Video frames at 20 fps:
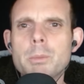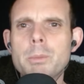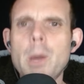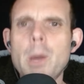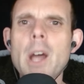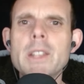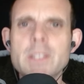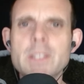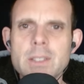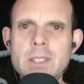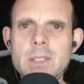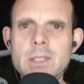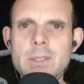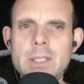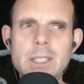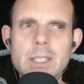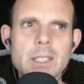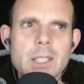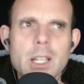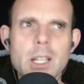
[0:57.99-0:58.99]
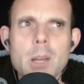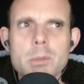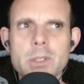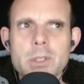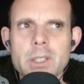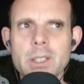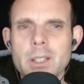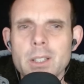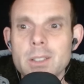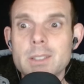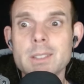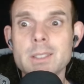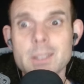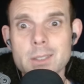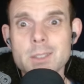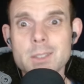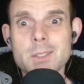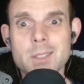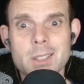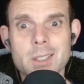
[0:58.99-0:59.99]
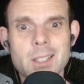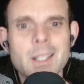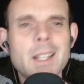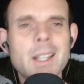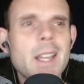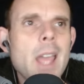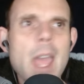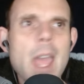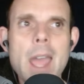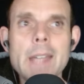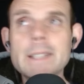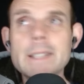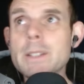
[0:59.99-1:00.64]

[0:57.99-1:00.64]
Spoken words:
positivity in a couple of years. Sure. And